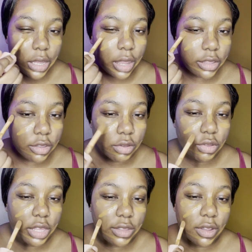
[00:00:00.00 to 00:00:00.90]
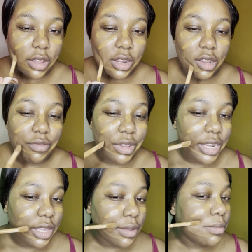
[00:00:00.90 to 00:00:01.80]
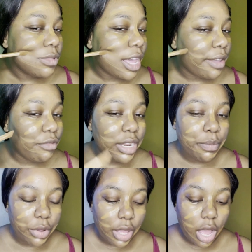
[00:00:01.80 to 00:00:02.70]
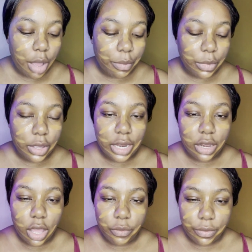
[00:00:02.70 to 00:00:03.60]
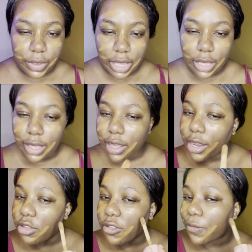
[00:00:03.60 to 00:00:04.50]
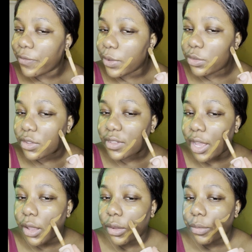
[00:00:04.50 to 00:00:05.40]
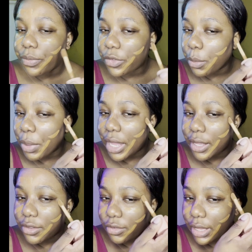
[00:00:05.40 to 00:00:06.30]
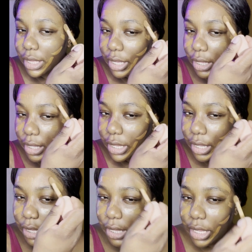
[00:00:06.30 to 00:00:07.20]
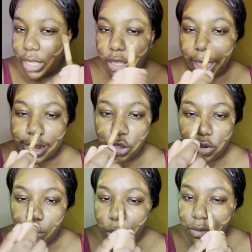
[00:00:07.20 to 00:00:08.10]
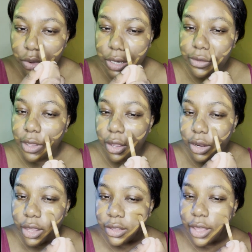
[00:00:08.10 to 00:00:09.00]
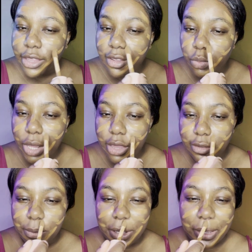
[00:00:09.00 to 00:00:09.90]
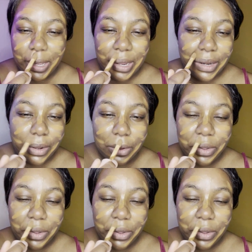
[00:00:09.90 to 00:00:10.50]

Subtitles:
unusually dark. And I've really become in love with it. It kind of just filters out the base really. And you can wear it on its own. I did wear this on my own